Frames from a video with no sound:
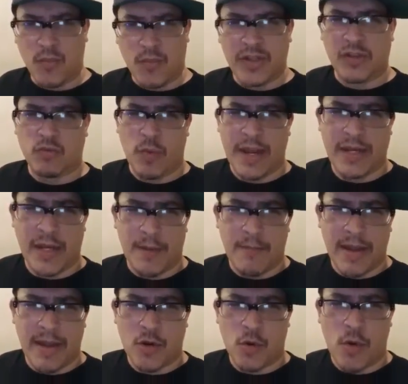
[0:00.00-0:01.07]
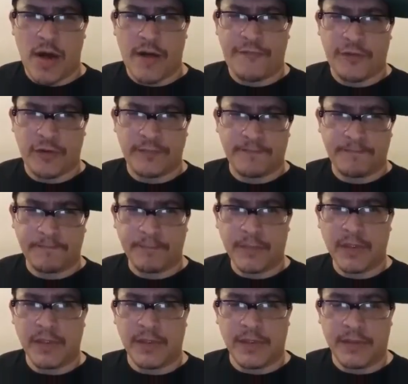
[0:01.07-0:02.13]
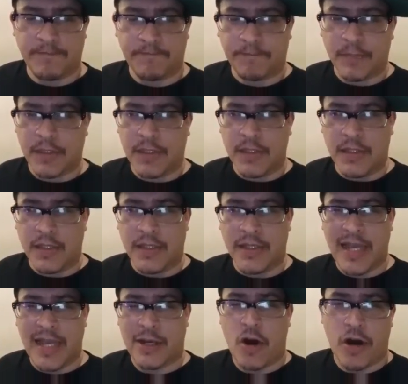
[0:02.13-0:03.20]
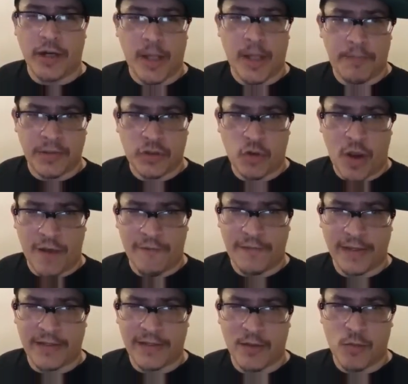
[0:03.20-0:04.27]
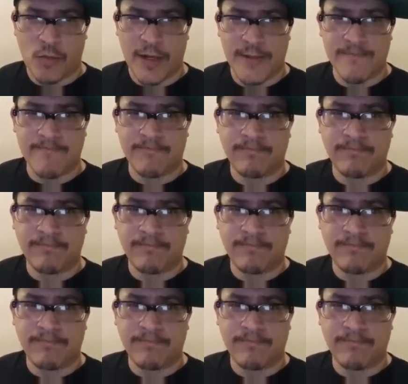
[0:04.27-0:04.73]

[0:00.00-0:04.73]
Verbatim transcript: We're just waiting on Michael Watford. Got caught up in traffic somewhere